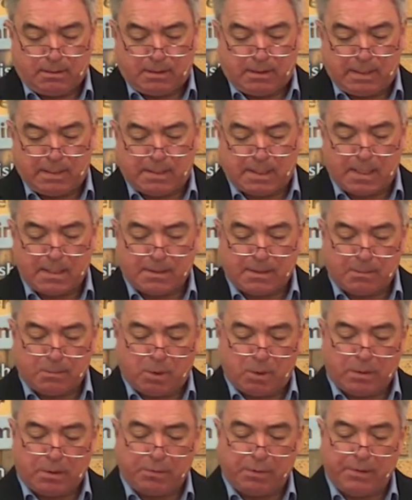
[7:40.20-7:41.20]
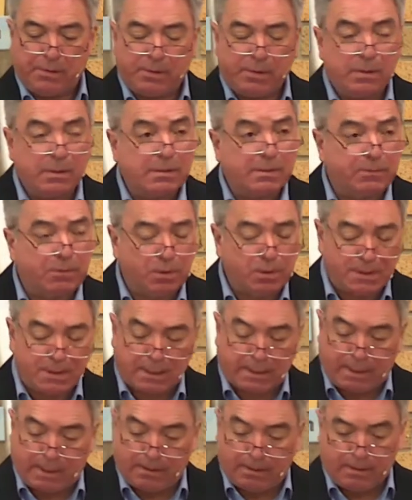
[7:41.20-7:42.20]
He says in 1 Corinthians
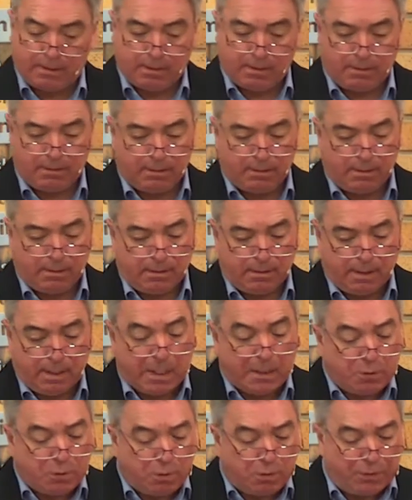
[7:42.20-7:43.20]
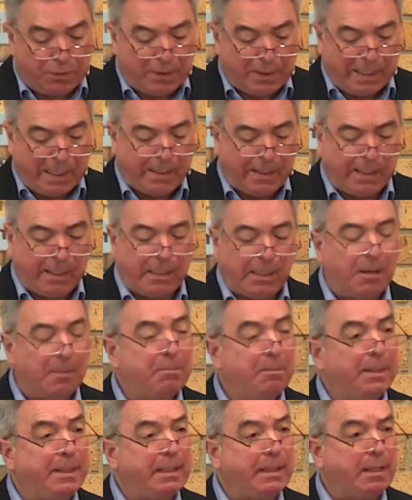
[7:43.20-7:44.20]
14, "In your thinking,
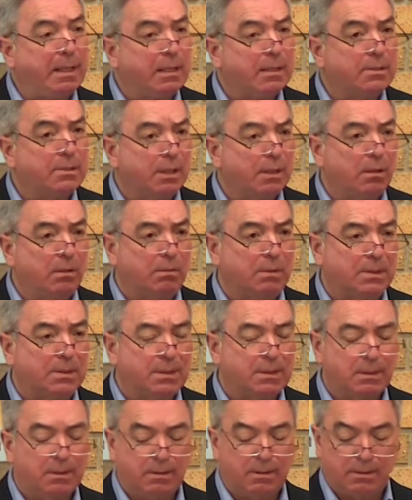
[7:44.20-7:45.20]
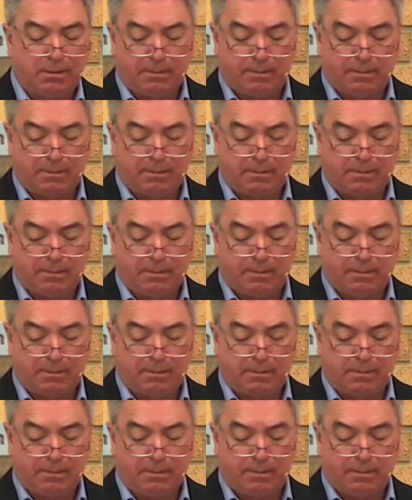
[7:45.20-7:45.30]
be adults."